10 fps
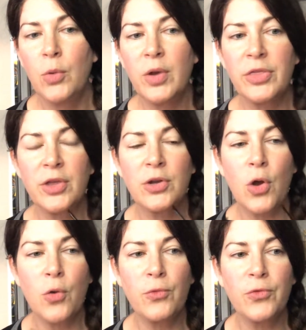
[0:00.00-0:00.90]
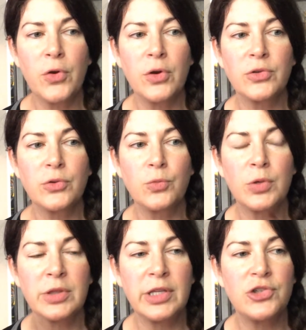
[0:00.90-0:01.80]
with an overt
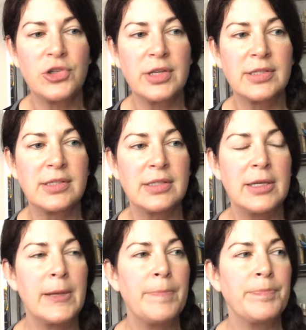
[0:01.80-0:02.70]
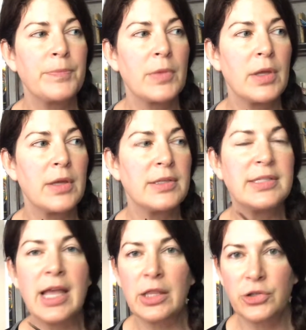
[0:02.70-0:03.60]
religious
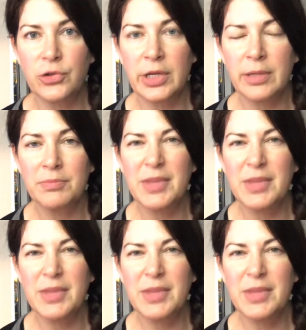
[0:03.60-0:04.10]
zealotry.